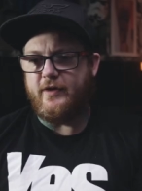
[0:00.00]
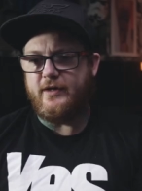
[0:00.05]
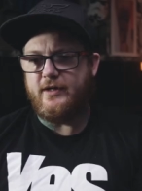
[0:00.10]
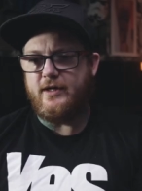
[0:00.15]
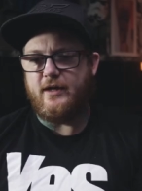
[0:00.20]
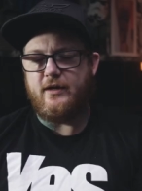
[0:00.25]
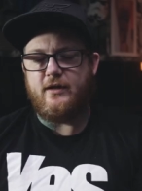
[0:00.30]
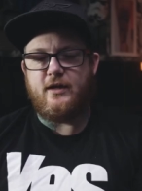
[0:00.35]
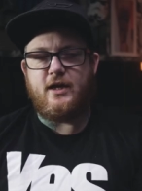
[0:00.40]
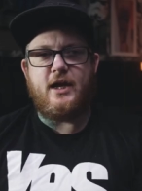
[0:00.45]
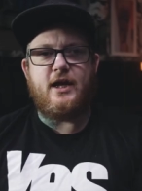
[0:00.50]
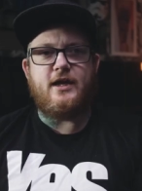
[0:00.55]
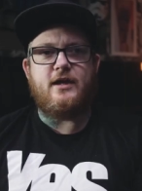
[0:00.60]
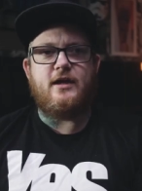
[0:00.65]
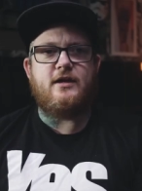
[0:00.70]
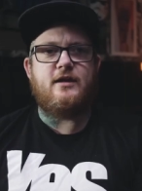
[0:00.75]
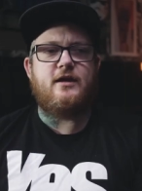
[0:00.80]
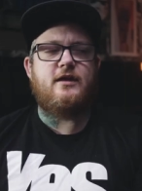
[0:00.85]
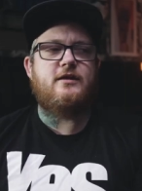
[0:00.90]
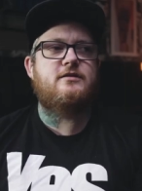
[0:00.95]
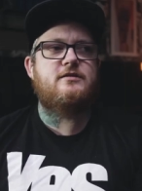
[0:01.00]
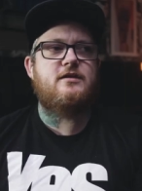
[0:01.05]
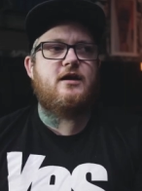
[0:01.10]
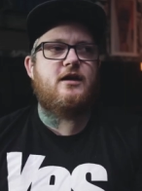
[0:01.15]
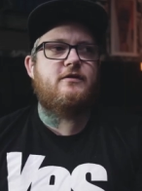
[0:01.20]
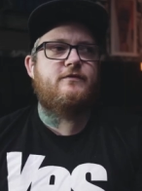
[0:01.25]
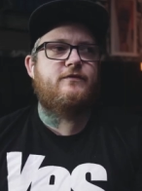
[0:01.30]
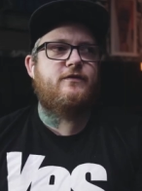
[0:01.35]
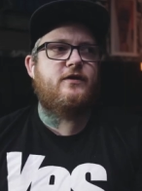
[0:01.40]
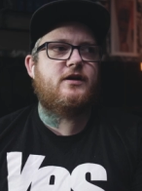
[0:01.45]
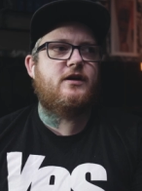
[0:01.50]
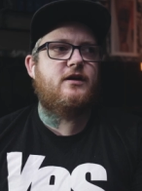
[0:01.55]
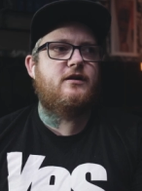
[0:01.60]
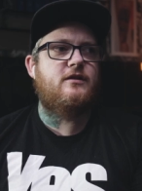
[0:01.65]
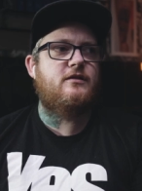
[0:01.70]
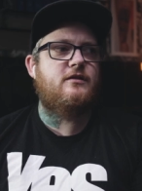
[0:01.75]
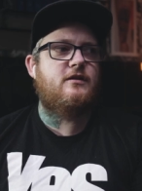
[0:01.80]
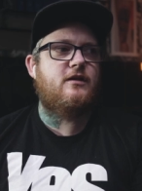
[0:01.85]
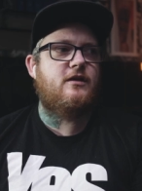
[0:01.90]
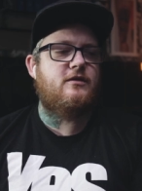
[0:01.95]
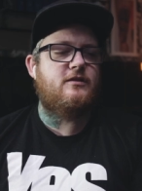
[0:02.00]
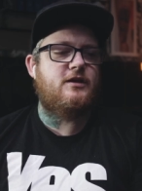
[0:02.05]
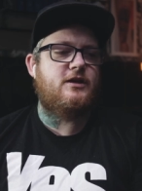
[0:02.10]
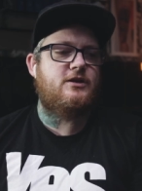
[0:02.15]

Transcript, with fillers: find it. It's like fucking, you know,